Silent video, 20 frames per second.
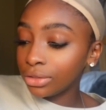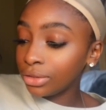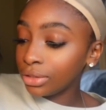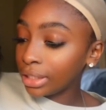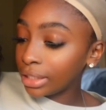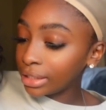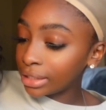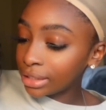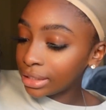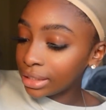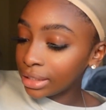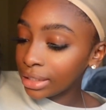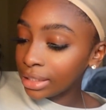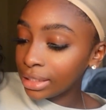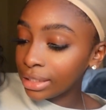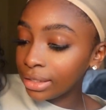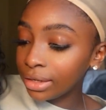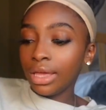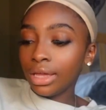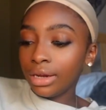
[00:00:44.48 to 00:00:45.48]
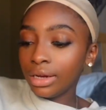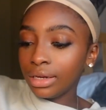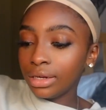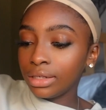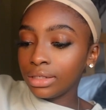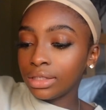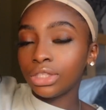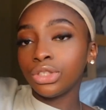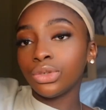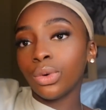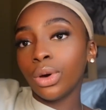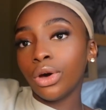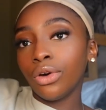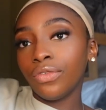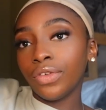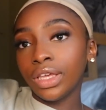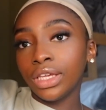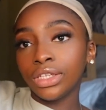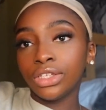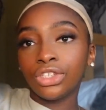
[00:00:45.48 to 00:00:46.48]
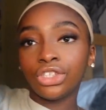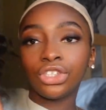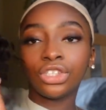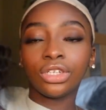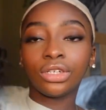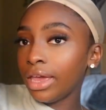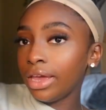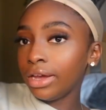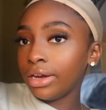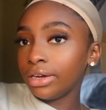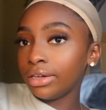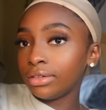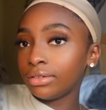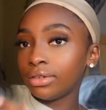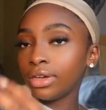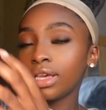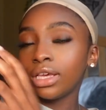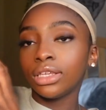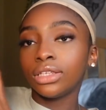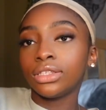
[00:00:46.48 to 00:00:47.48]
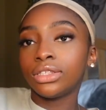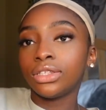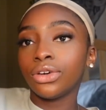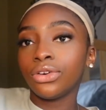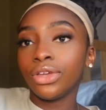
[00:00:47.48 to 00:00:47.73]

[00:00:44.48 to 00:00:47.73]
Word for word: density, and it is 12-inch hair. So